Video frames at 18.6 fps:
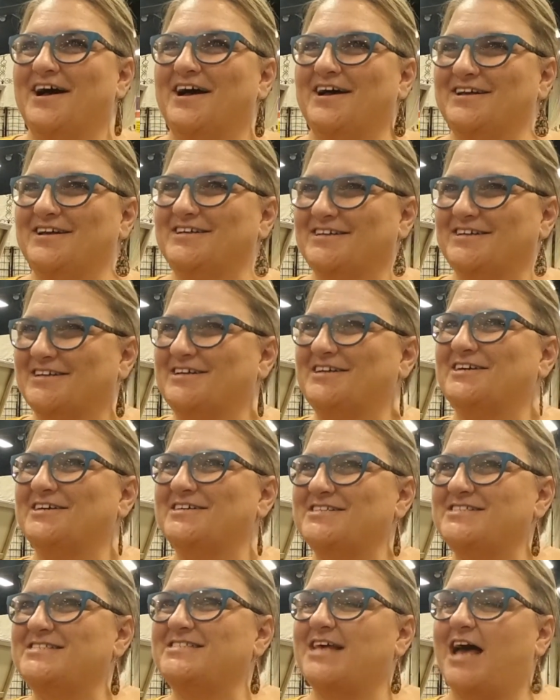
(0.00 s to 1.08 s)
Yeah.
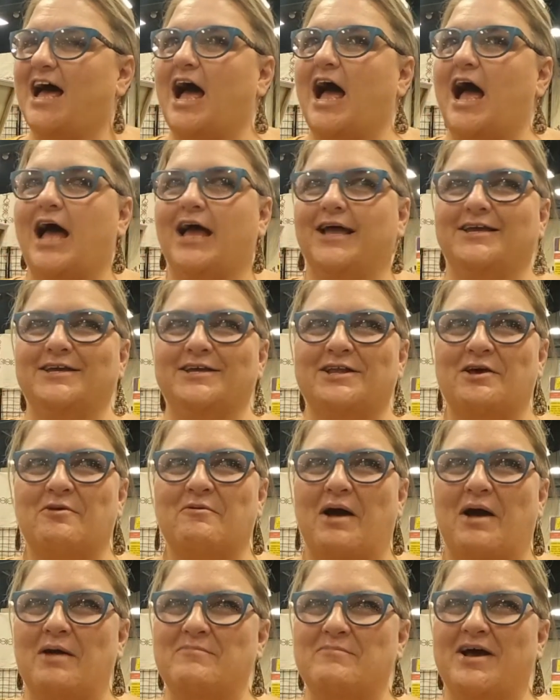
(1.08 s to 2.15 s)
Because,
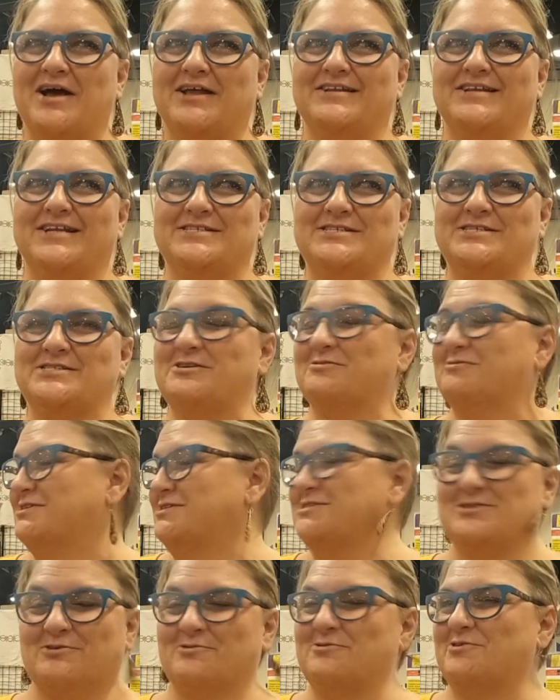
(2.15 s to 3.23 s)
I'm not necessarily
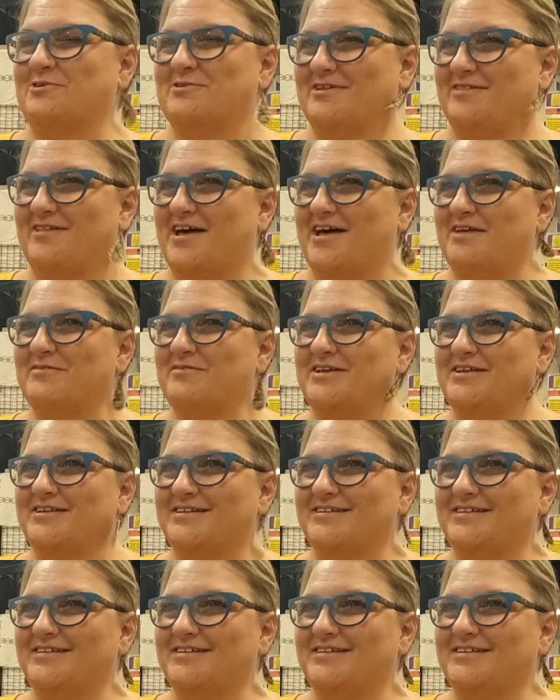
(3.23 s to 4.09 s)
sold on a lot of it.